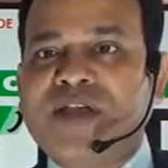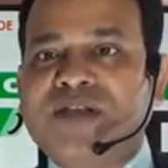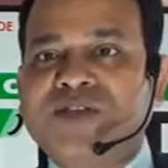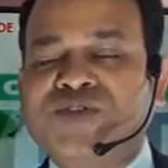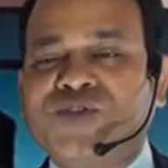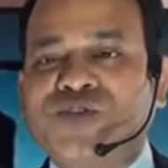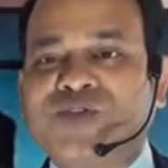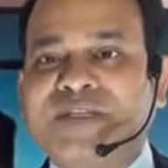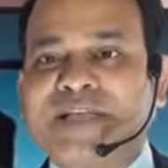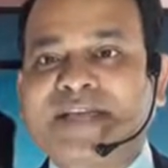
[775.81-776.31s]

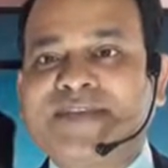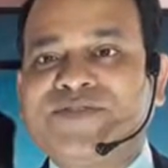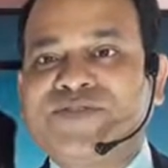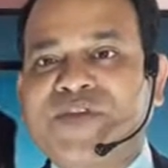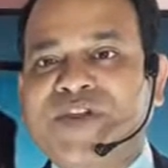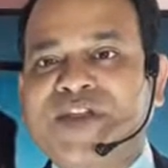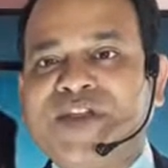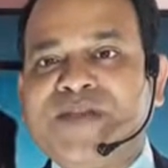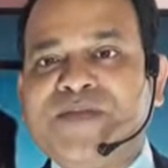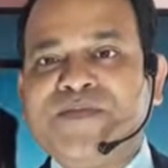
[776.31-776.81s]
so that's
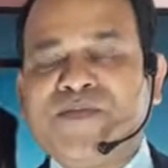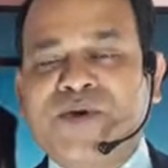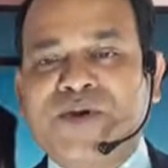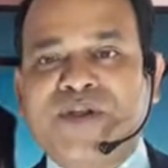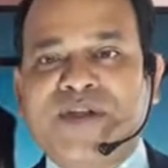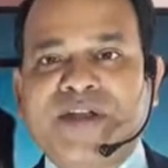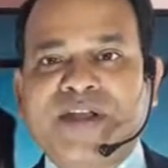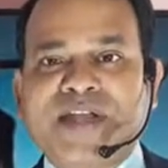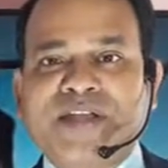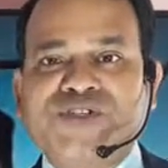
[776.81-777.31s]
very
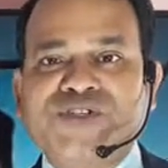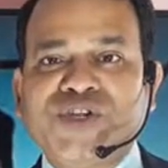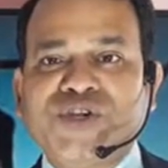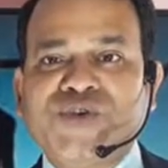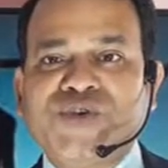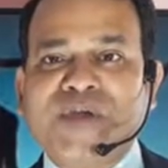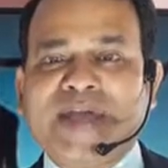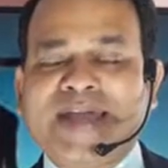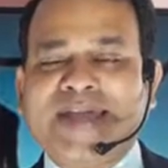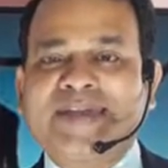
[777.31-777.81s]
important actually
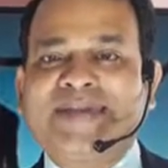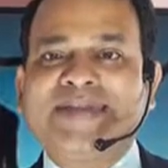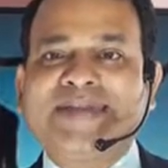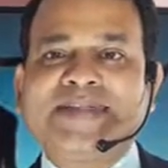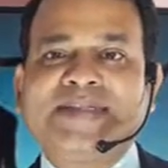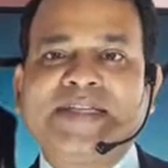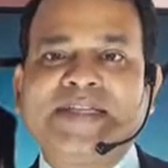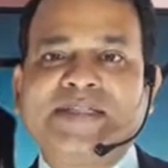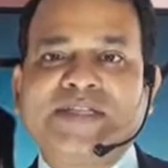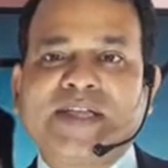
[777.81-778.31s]
to
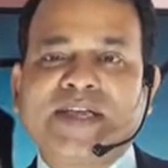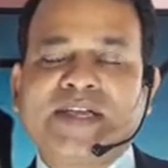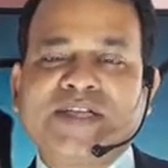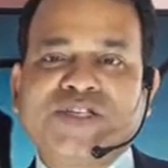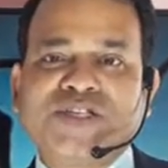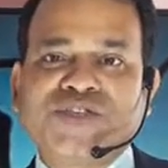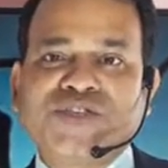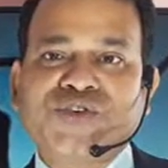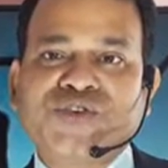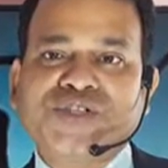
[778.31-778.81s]
address these uh,
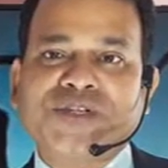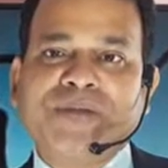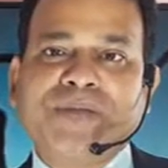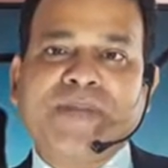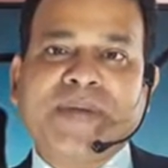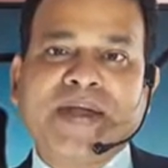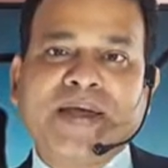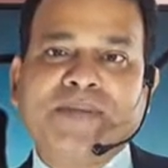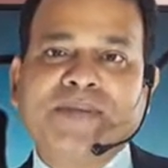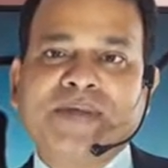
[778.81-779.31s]
social
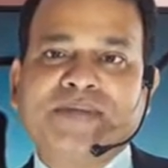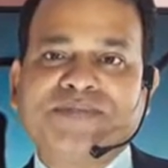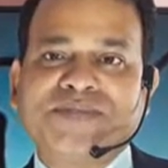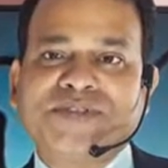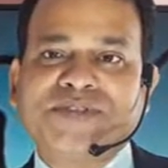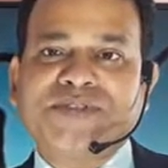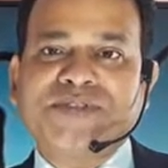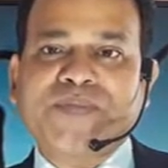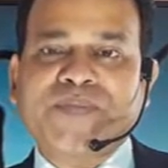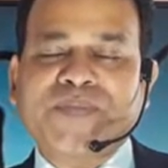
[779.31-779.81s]

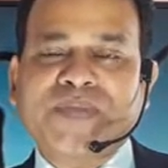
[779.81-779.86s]
problems